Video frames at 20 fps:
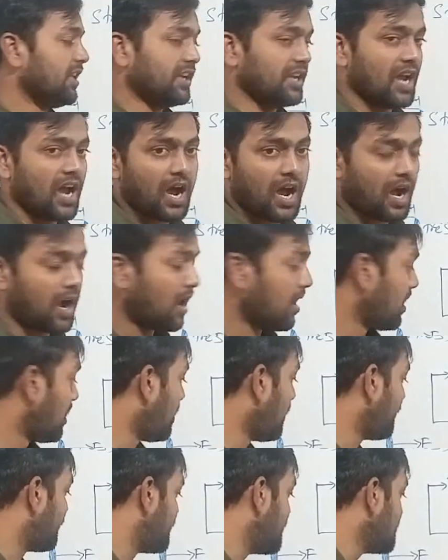area
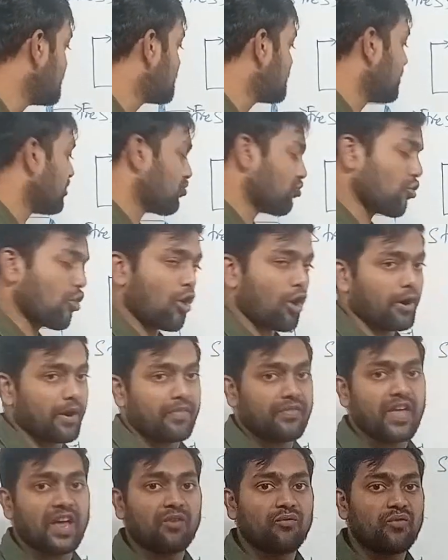of this
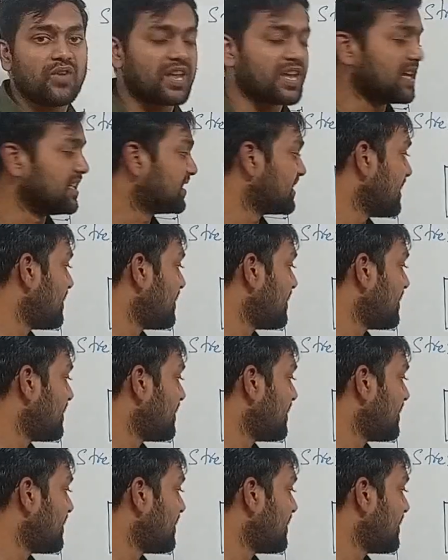rod. Then we can